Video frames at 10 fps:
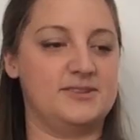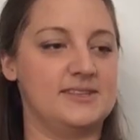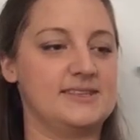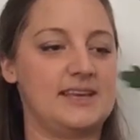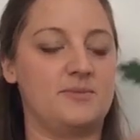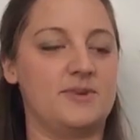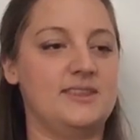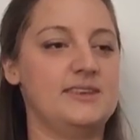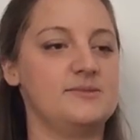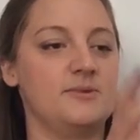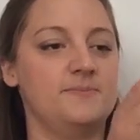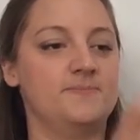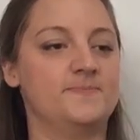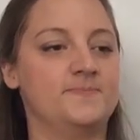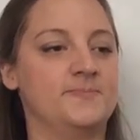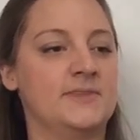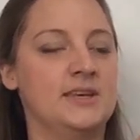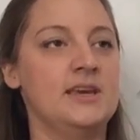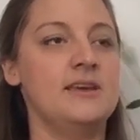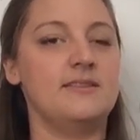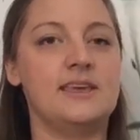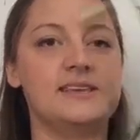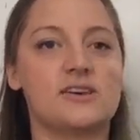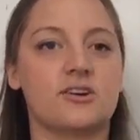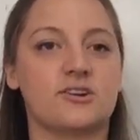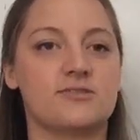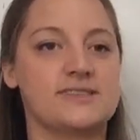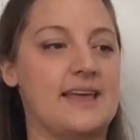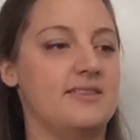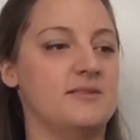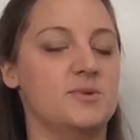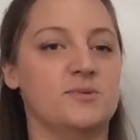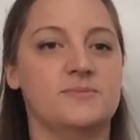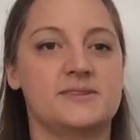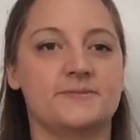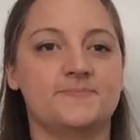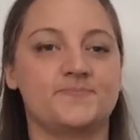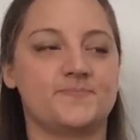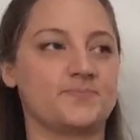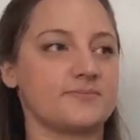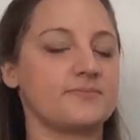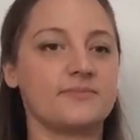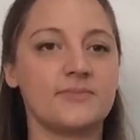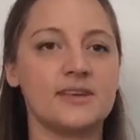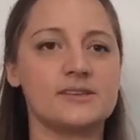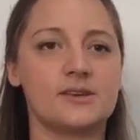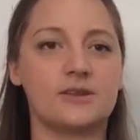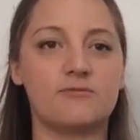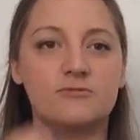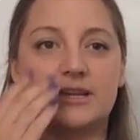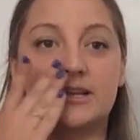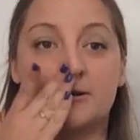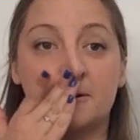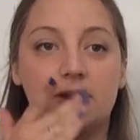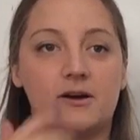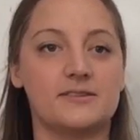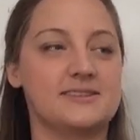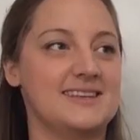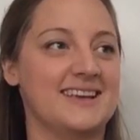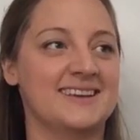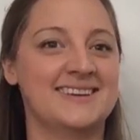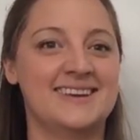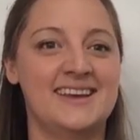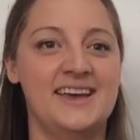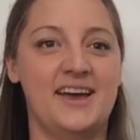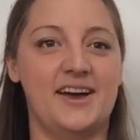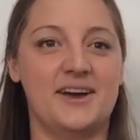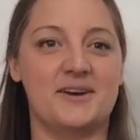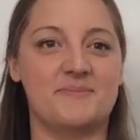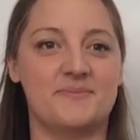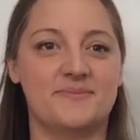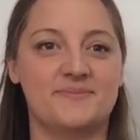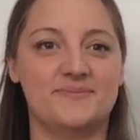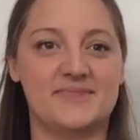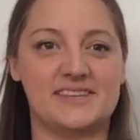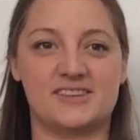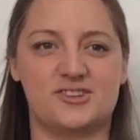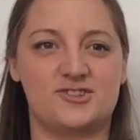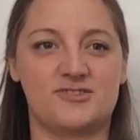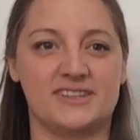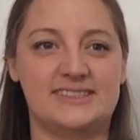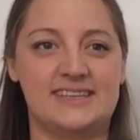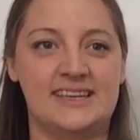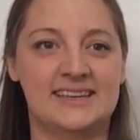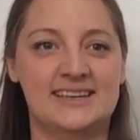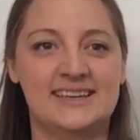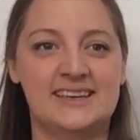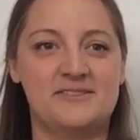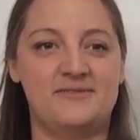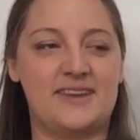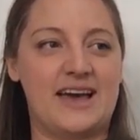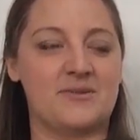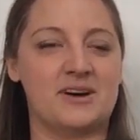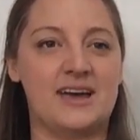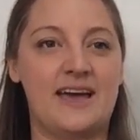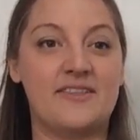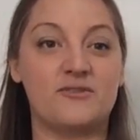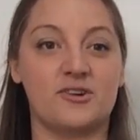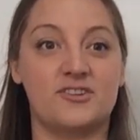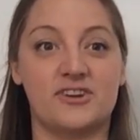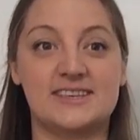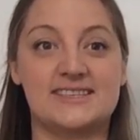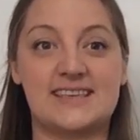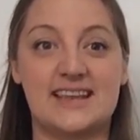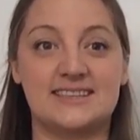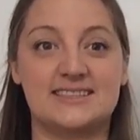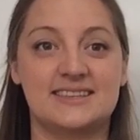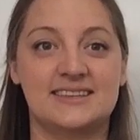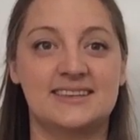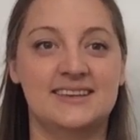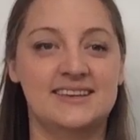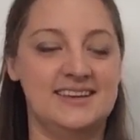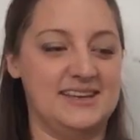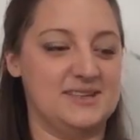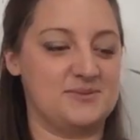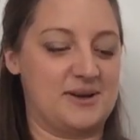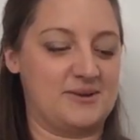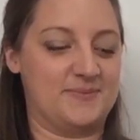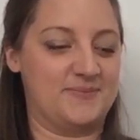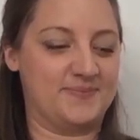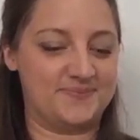Do the same with this one. These are chrysanthemums, so they're really long lasting. They're such a trusty flower and they've got a nice scent as well.